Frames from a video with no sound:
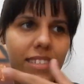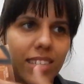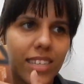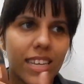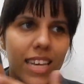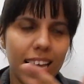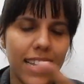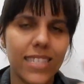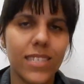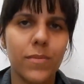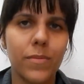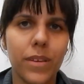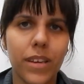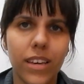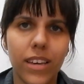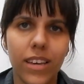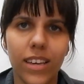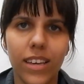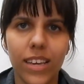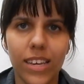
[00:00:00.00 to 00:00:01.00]

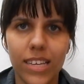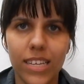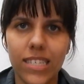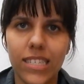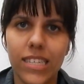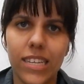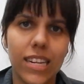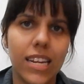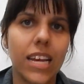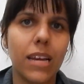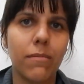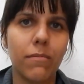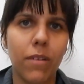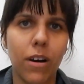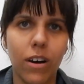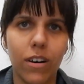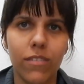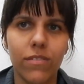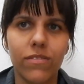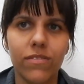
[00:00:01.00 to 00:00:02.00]
Gatsby is the name
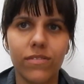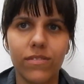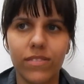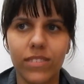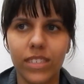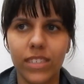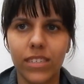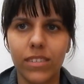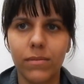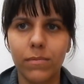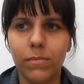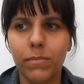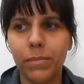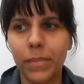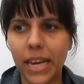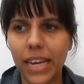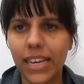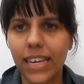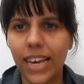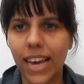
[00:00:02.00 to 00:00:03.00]
of the
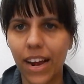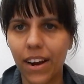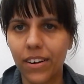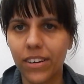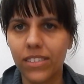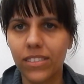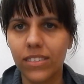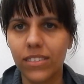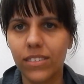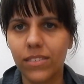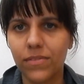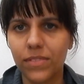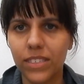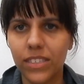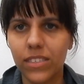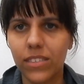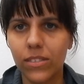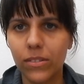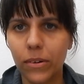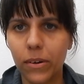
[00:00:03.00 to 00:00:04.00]
main character of
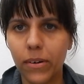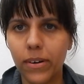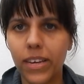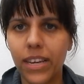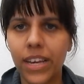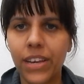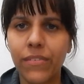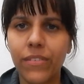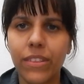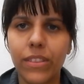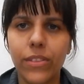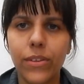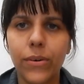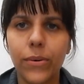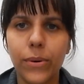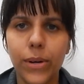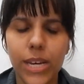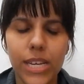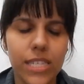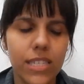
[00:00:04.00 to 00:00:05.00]
this story, even
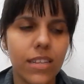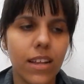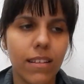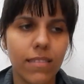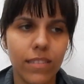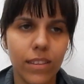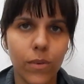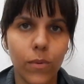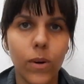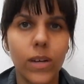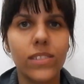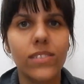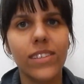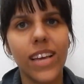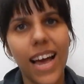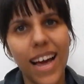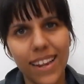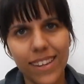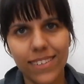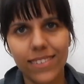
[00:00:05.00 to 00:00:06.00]
though he's not the one
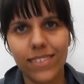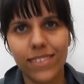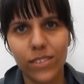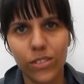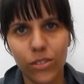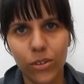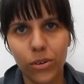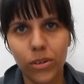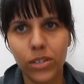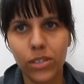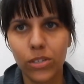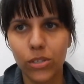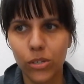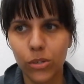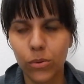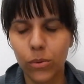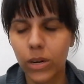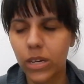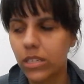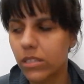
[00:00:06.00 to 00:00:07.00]
telling the story
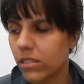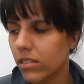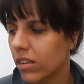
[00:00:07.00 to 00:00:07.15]
to us.